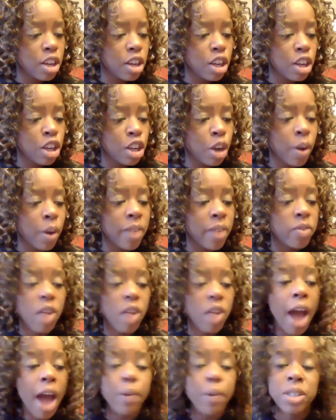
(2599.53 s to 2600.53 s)
you know, and
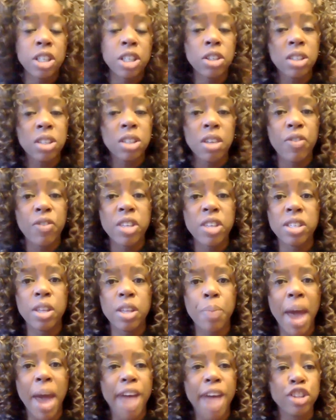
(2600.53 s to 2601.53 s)
I was guilty of this in the
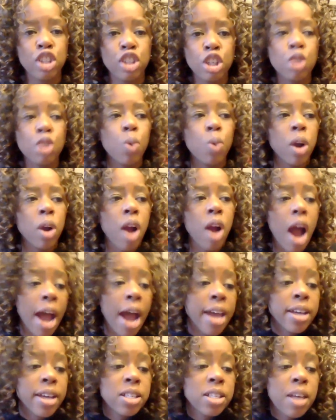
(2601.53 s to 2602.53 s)
past too, where
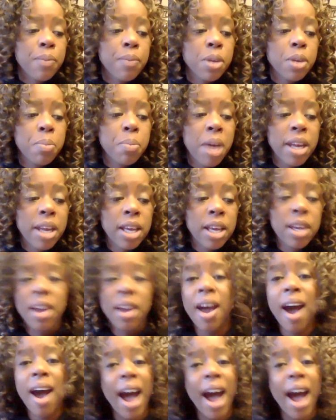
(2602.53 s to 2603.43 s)
I accepted money.